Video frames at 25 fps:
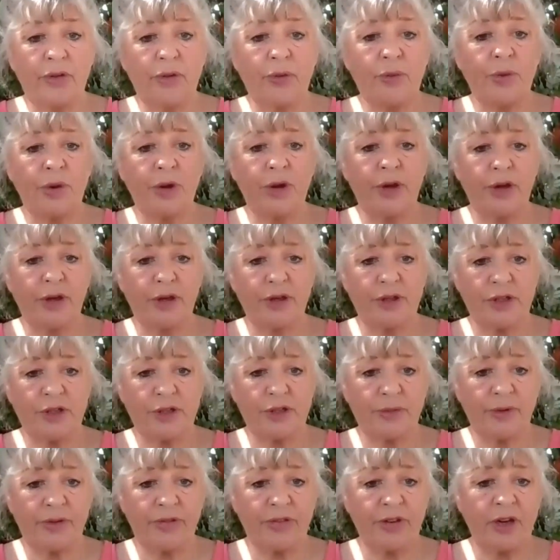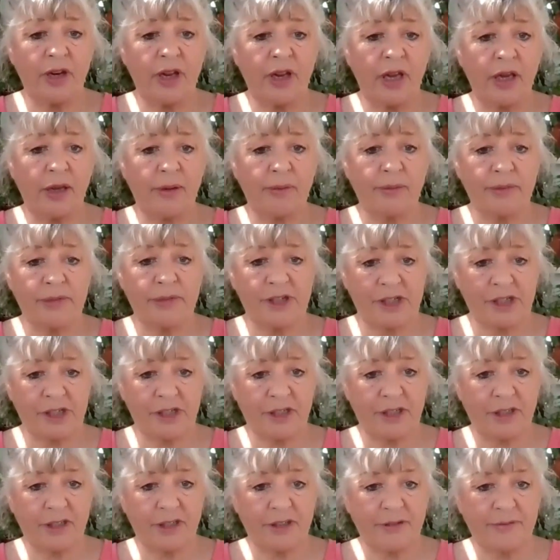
the word, with the names.